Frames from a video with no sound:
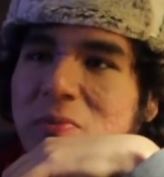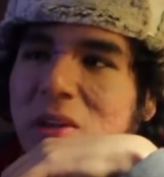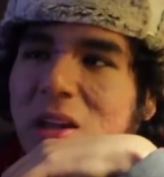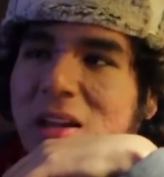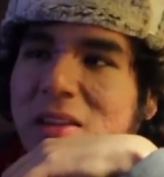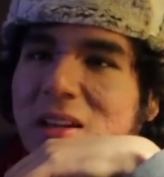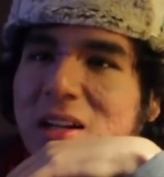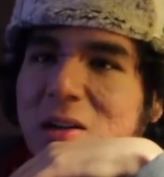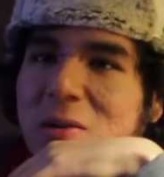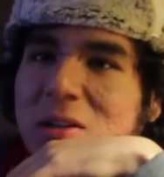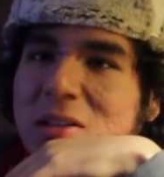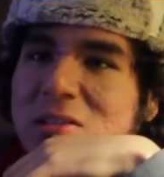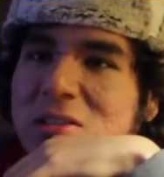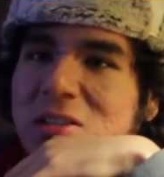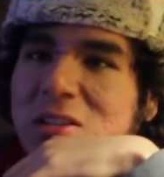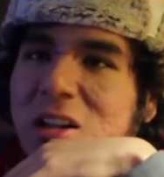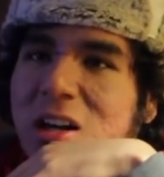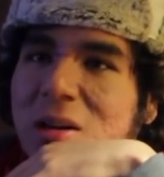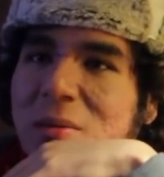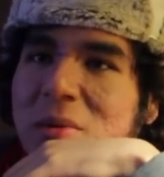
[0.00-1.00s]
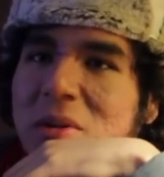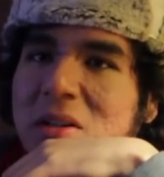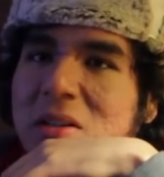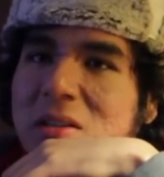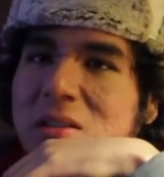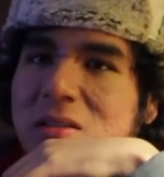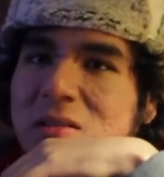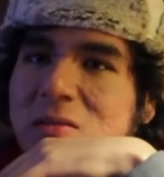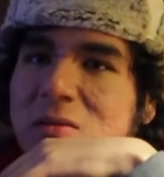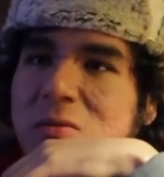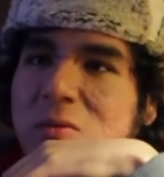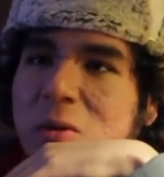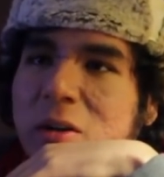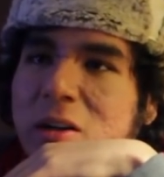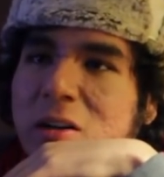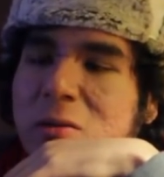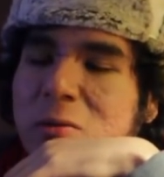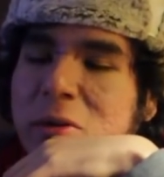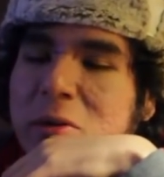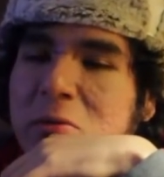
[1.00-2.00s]
and then I went to Llama
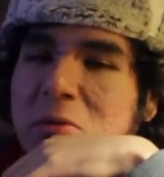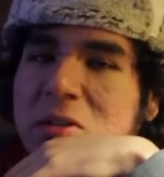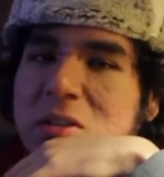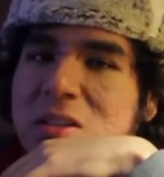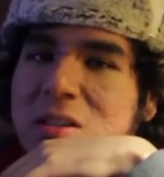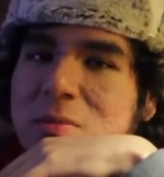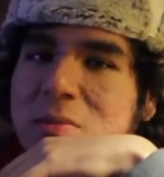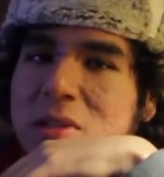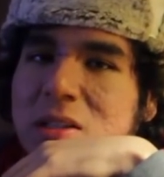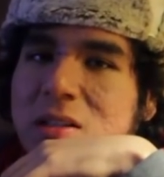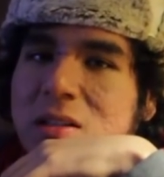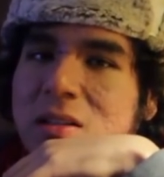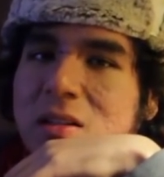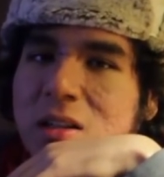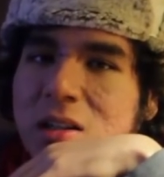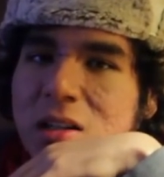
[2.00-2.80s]
where we were sleeping.